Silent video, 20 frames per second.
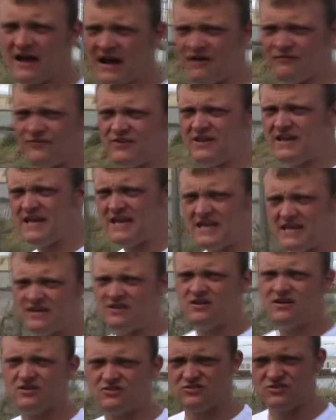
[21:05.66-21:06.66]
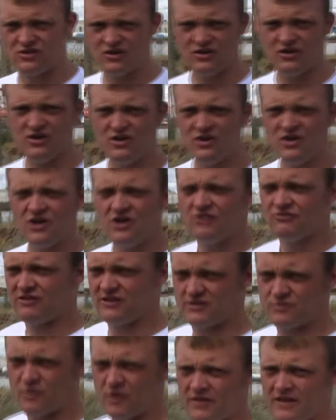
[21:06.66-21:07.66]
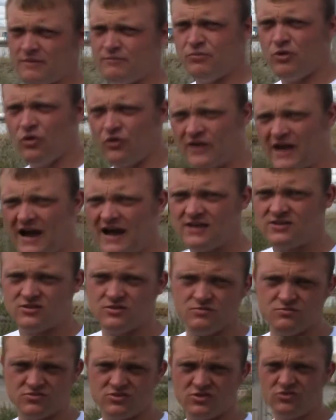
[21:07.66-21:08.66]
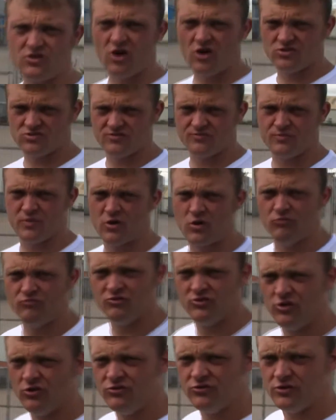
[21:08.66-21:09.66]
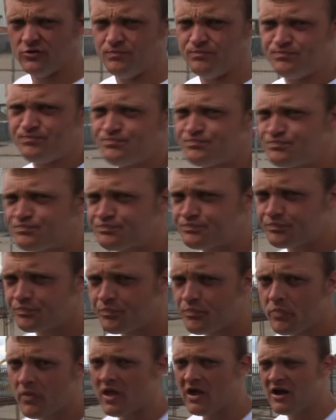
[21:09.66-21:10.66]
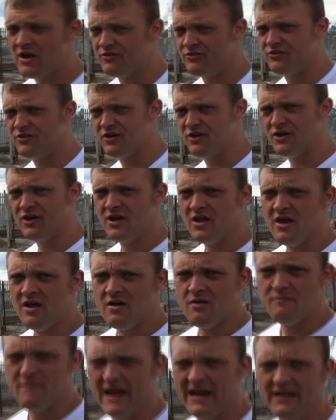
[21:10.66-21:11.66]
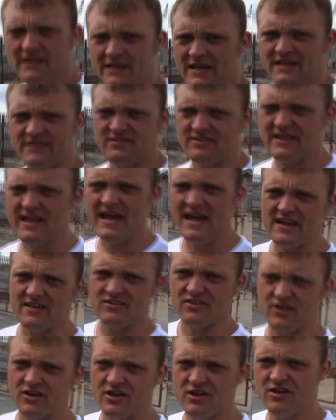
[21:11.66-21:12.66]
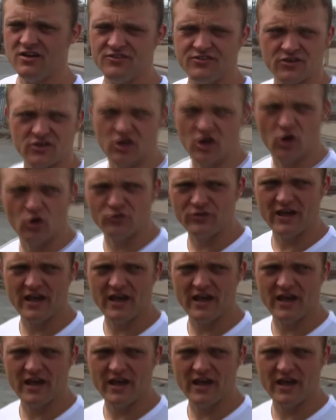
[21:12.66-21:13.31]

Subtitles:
have the need to transport that bulk items, the docks have become redundant. And mainly today the coal